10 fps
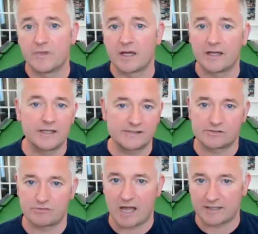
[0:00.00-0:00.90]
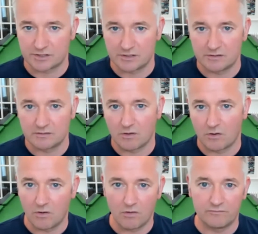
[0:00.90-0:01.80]
uh, extraction
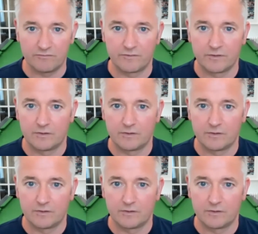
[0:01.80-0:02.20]
of